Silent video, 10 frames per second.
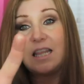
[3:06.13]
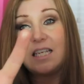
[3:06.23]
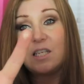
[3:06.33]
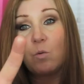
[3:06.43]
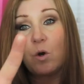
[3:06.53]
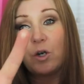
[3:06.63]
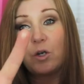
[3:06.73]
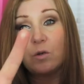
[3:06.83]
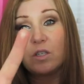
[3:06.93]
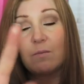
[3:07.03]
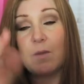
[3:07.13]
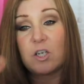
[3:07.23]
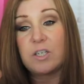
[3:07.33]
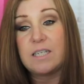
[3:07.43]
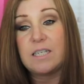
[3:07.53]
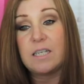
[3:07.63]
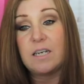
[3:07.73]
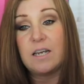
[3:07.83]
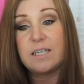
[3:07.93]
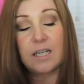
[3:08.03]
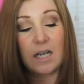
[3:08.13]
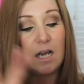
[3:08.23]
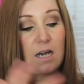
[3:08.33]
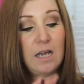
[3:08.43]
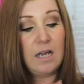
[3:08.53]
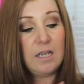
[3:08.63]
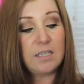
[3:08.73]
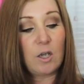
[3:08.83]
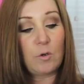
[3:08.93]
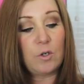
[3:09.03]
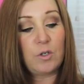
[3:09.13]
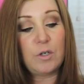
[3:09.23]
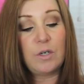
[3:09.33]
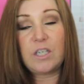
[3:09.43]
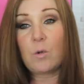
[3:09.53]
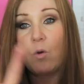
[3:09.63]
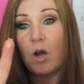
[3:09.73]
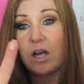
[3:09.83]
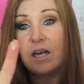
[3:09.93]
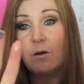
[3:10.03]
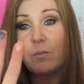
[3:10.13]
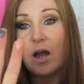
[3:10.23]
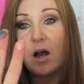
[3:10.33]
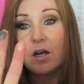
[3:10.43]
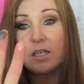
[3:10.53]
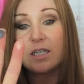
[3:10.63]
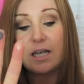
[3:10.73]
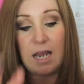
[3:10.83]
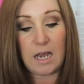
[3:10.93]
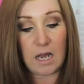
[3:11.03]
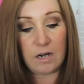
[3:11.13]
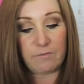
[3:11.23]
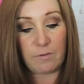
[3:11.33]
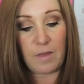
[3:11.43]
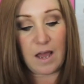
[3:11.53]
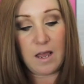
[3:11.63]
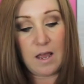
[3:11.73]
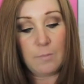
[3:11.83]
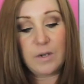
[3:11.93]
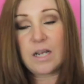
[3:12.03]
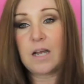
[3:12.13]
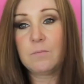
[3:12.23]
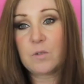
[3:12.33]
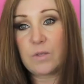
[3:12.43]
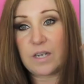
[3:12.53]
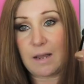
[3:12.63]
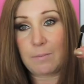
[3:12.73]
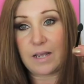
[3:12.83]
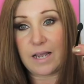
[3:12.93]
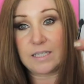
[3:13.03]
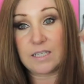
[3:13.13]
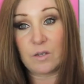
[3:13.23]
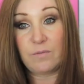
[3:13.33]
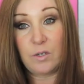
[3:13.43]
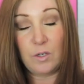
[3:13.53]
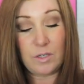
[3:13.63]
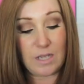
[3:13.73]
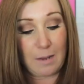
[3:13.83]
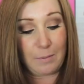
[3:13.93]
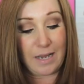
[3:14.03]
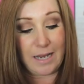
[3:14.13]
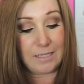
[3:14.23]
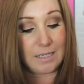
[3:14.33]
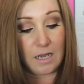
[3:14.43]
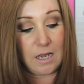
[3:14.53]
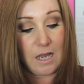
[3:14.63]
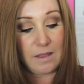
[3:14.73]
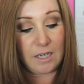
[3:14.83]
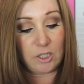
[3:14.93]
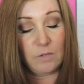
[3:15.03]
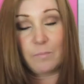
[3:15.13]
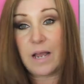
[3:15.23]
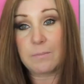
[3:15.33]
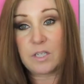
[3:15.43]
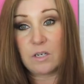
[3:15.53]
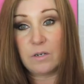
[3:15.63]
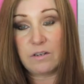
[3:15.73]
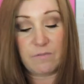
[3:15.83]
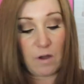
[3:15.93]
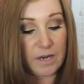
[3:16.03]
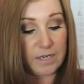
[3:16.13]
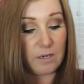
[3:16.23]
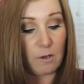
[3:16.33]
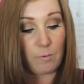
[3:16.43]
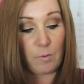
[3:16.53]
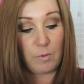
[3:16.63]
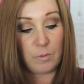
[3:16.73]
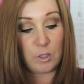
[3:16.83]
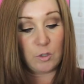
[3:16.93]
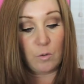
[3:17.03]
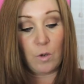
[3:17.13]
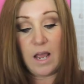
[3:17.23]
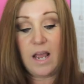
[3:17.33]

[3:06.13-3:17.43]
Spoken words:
This one not so much. This is the lighter colour, so you do need to work a little bit harder to get colour from that, but it comes with an applicator, so if you use the applicator that should be absolutely fine, no problem at all.